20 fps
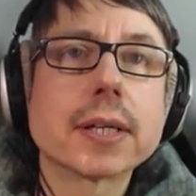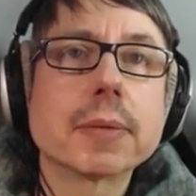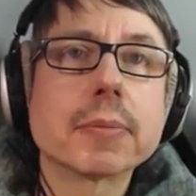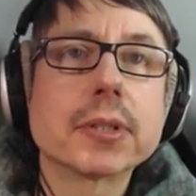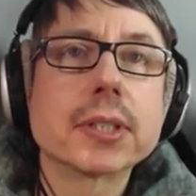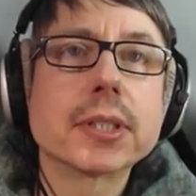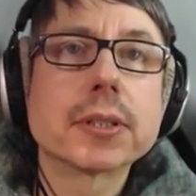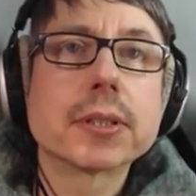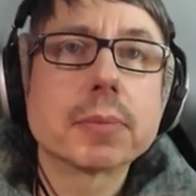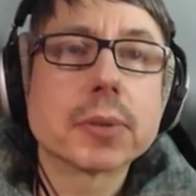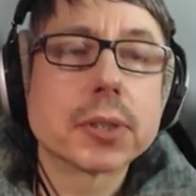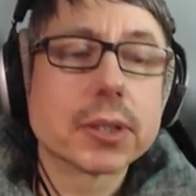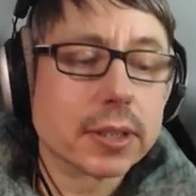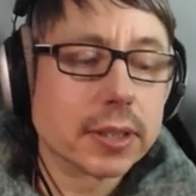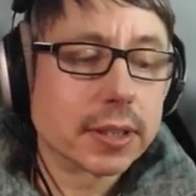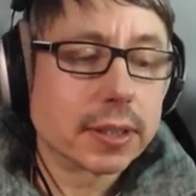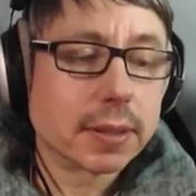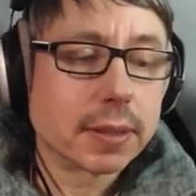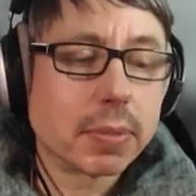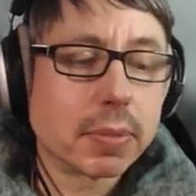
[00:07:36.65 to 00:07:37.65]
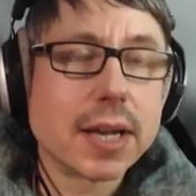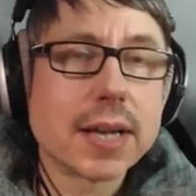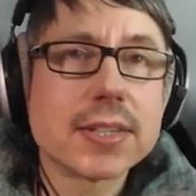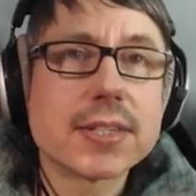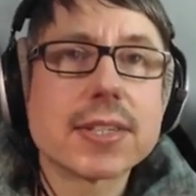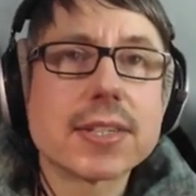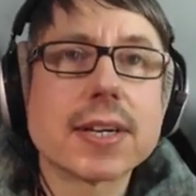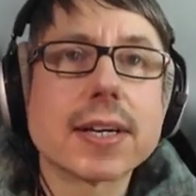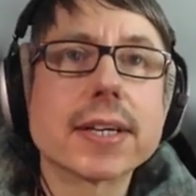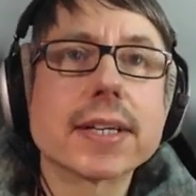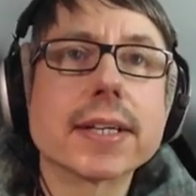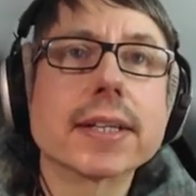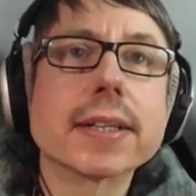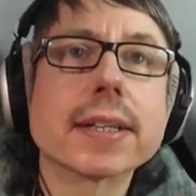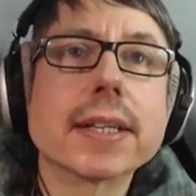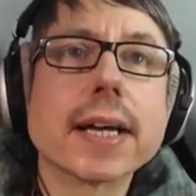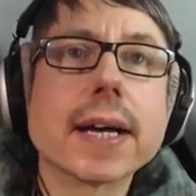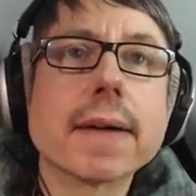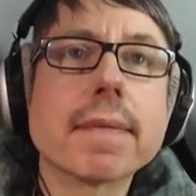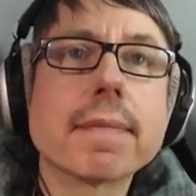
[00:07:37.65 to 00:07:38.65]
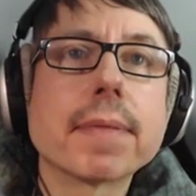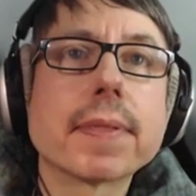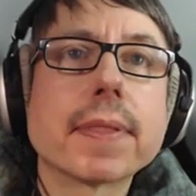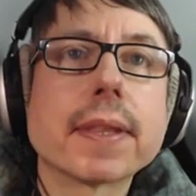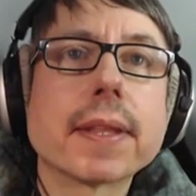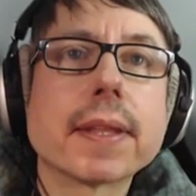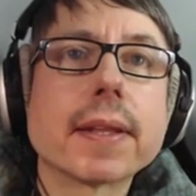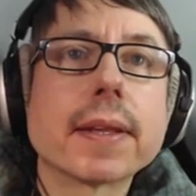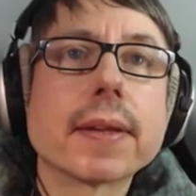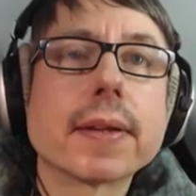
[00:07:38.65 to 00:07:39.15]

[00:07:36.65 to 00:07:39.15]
then we need to put a little plus sign in there.